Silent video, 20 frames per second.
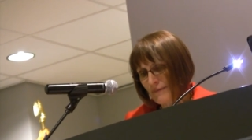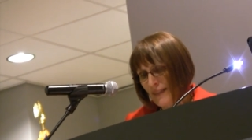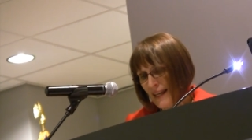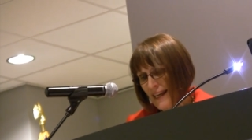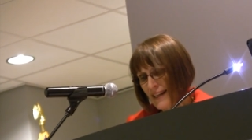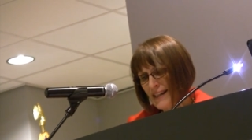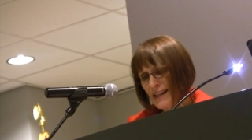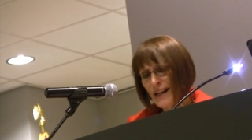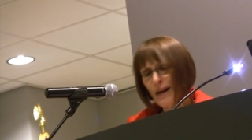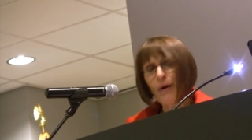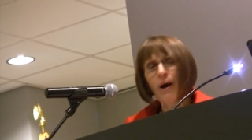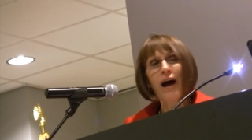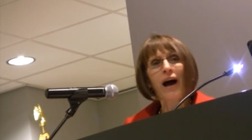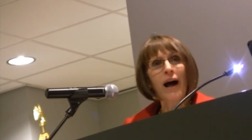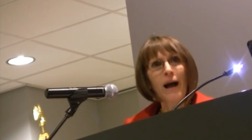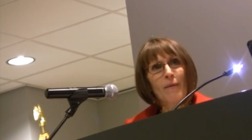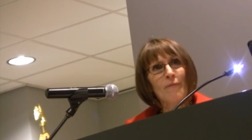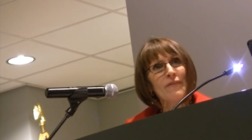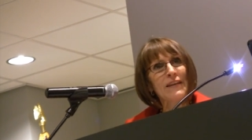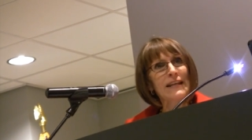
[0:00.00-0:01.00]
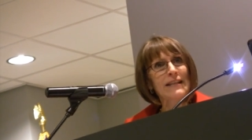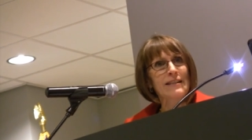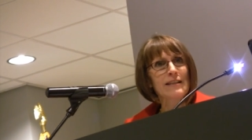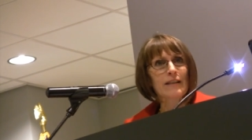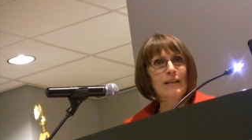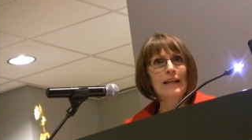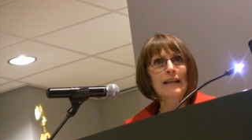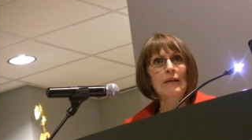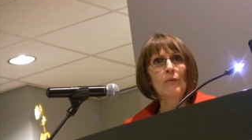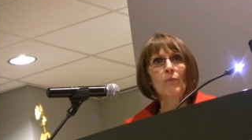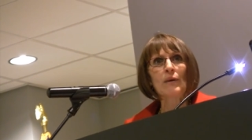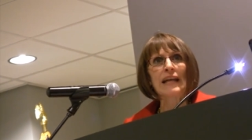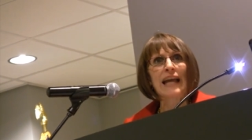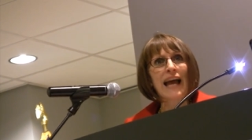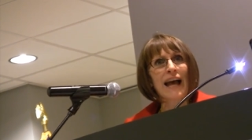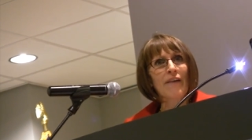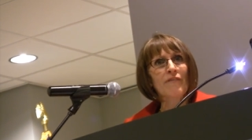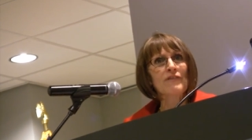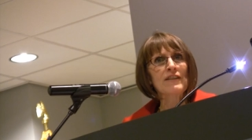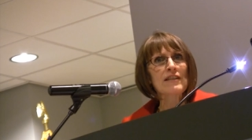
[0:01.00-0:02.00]
And you know, obviously we
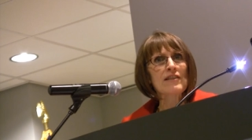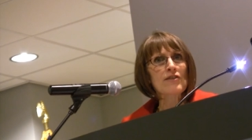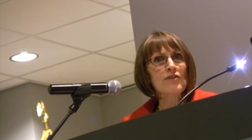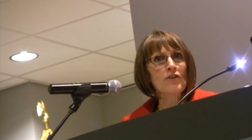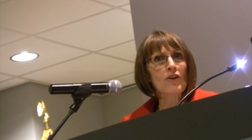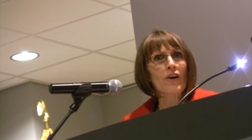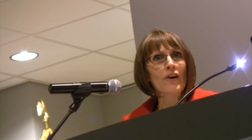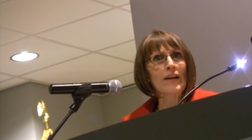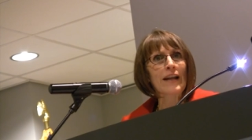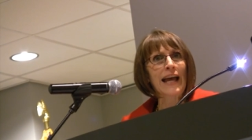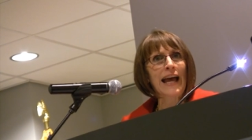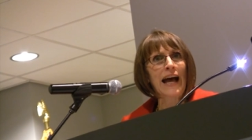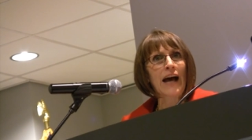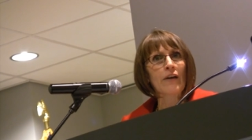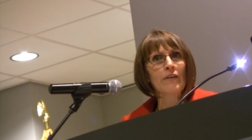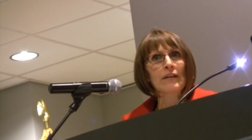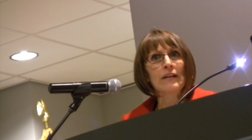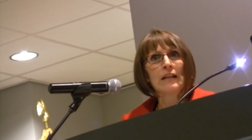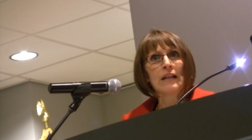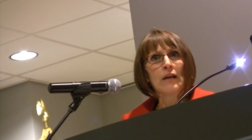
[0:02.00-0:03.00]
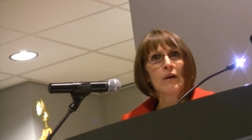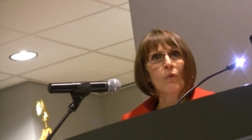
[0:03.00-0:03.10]
have to start out